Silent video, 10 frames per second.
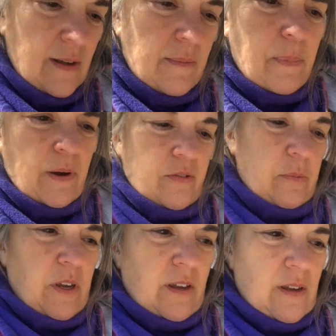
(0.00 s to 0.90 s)
It bugs
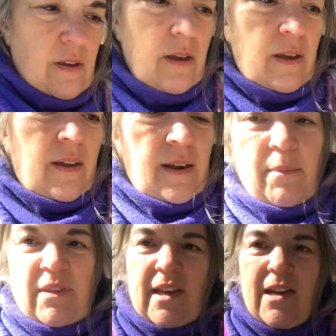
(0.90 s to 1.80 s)
me. And
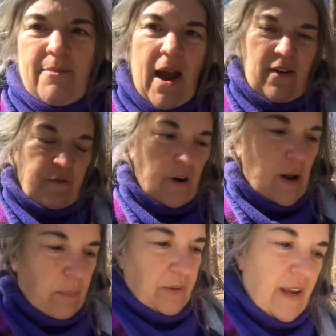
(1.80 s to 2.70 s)
I've been thinking about it for a
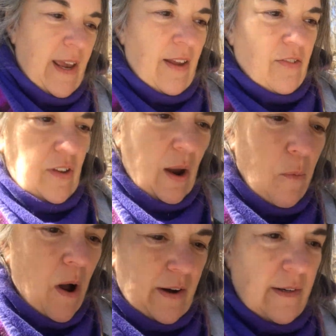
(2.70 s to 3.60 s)
couple days. I
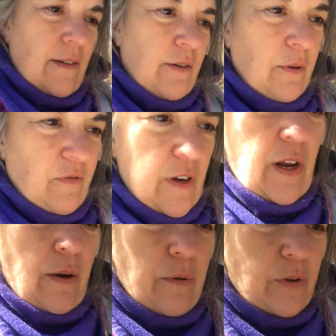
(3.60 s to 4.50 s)
wanted to do a
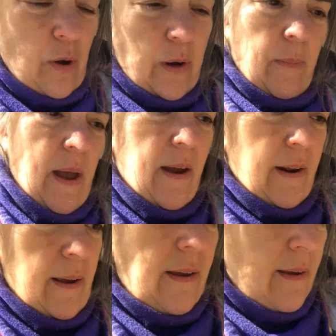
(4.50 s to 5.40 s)
video and talk about
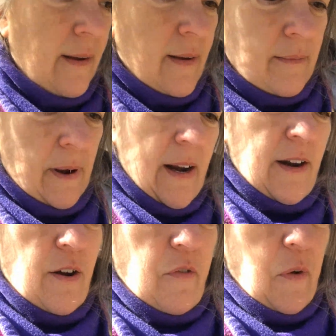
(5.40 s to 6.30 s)
it, but I
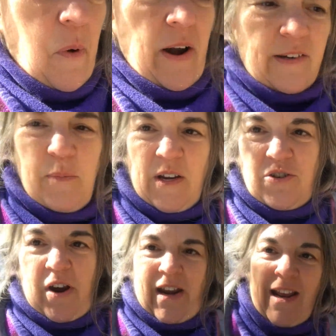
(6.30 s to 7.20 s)
didn't know if I wanted it to be a
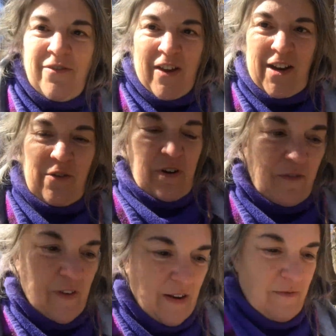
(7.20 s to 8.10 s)
training video or
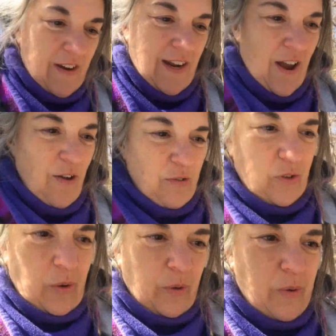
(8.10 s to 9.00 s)
event video,
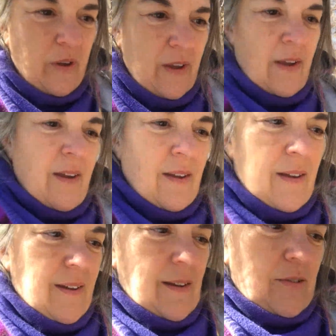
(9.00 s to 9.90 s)
so
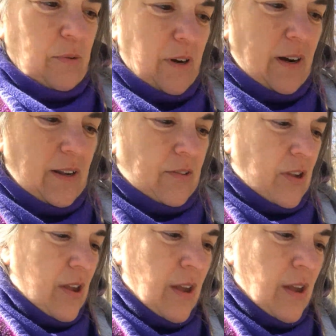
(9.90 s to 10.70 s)
it is what it is.